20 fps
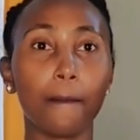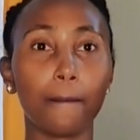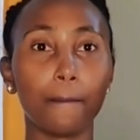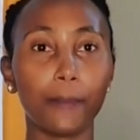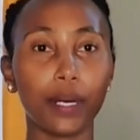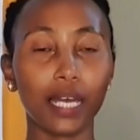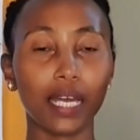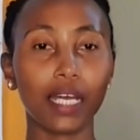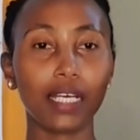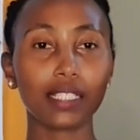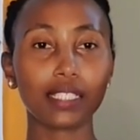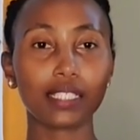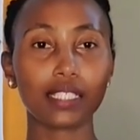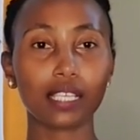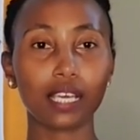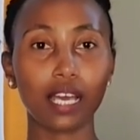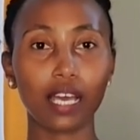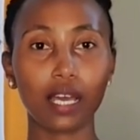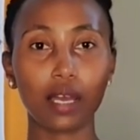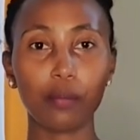But
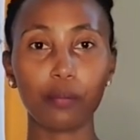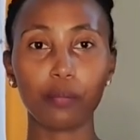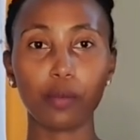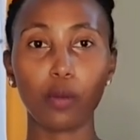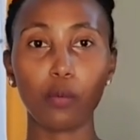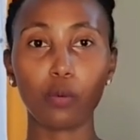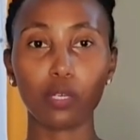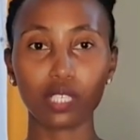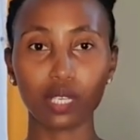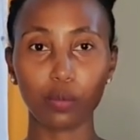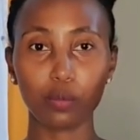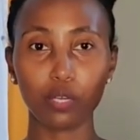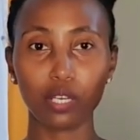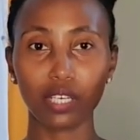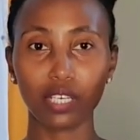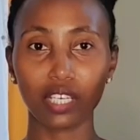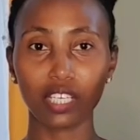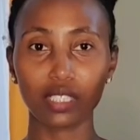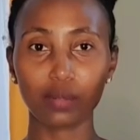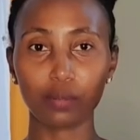what I'm
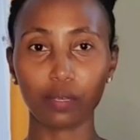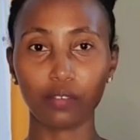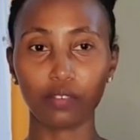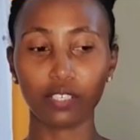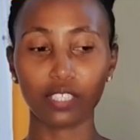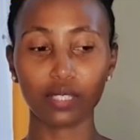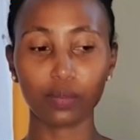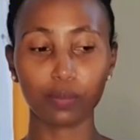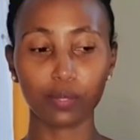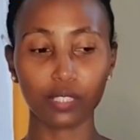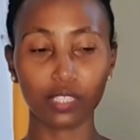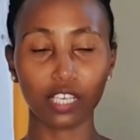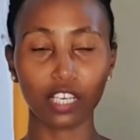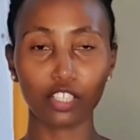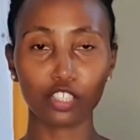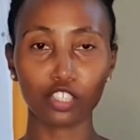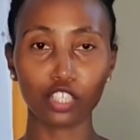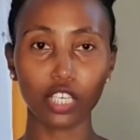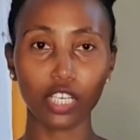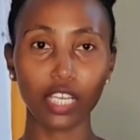wearing is my first piece
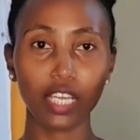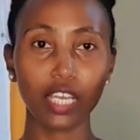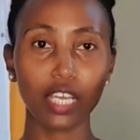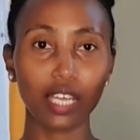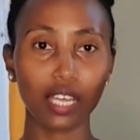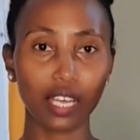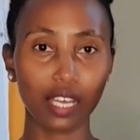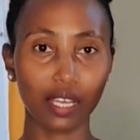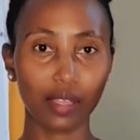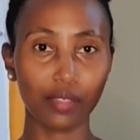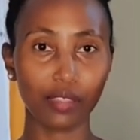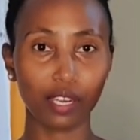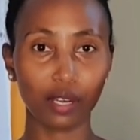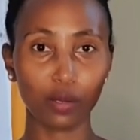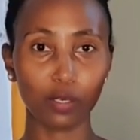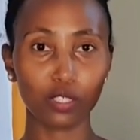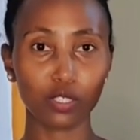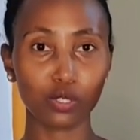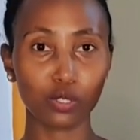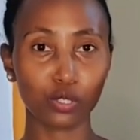actually, that I
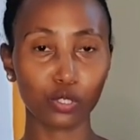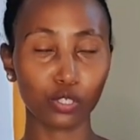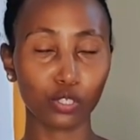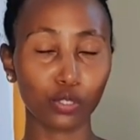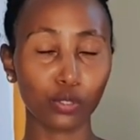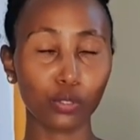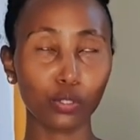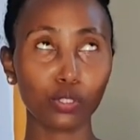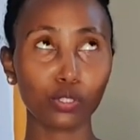want to show you.